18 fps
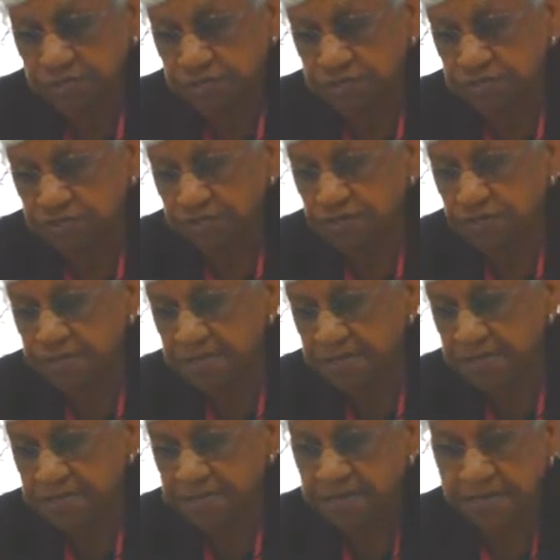assure
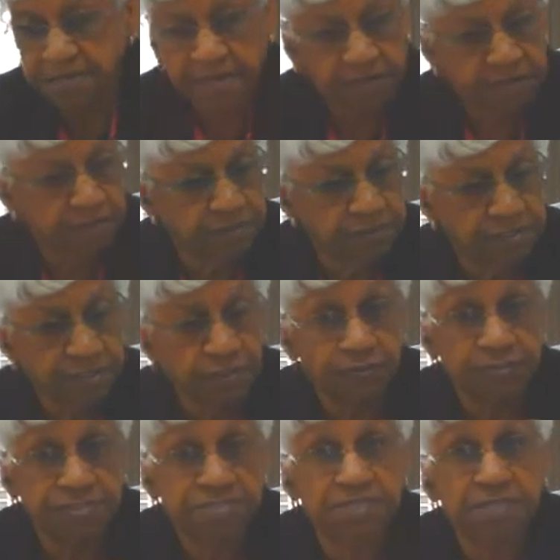me that they not only know
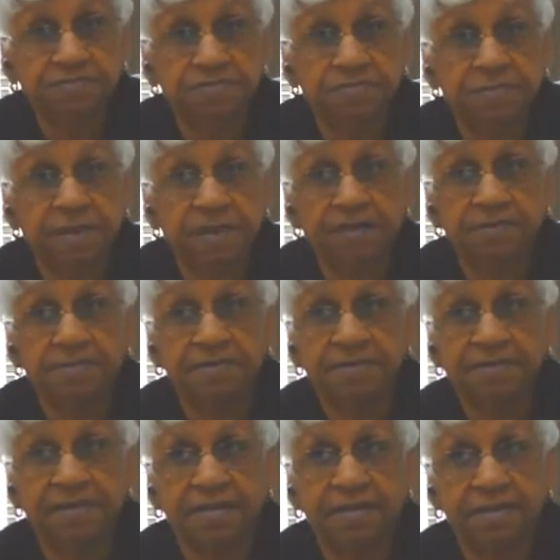the subject matter,
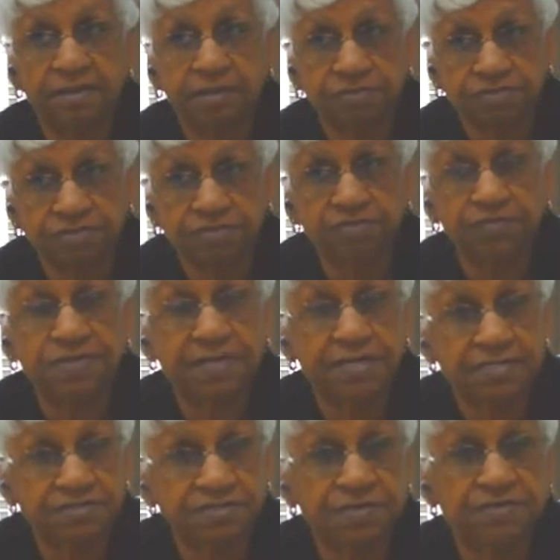but they can also
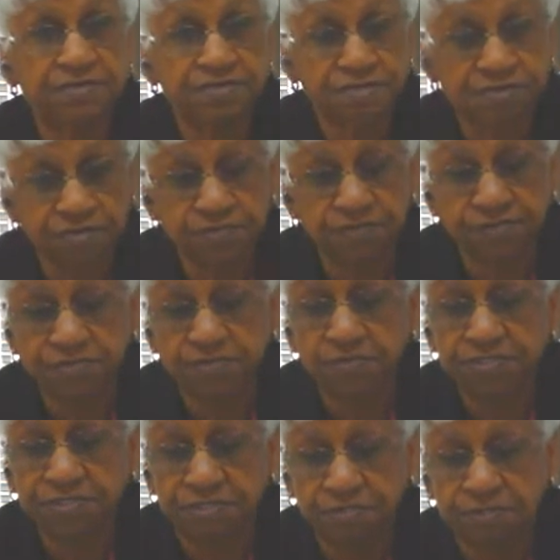relate to other students,
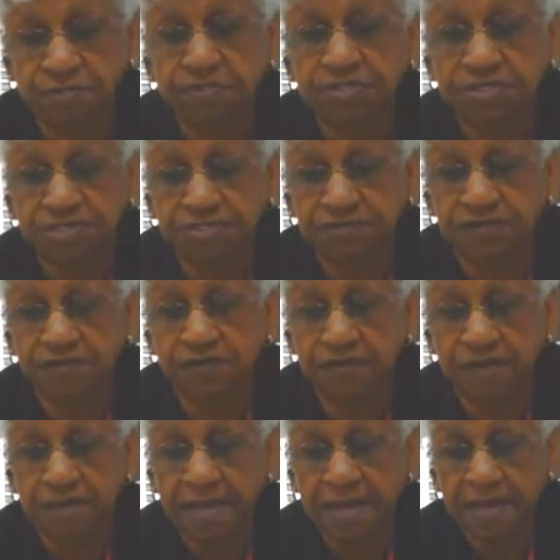which, which is
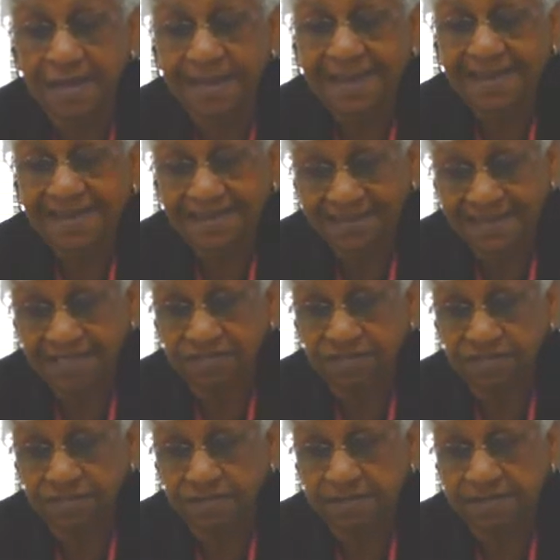very
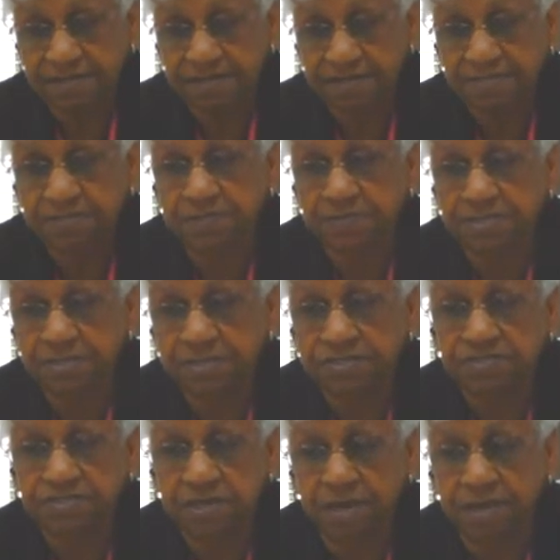necessary in this
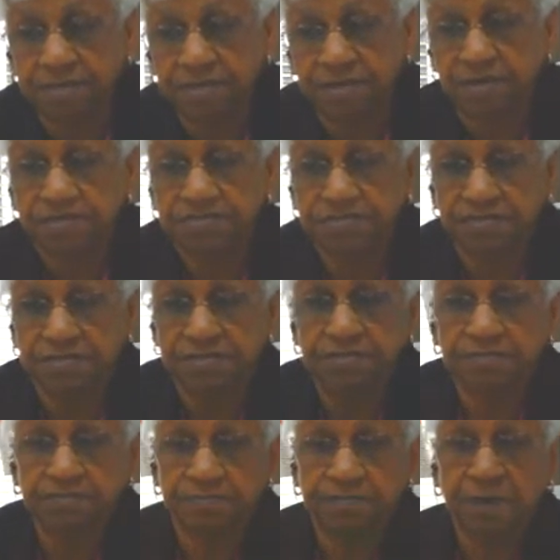particular job because of the
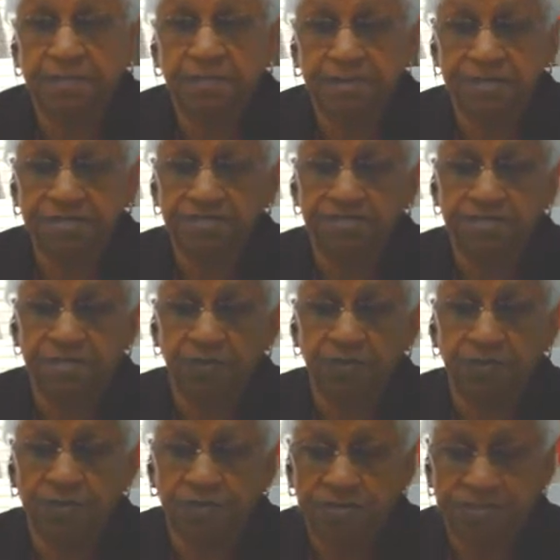population that we are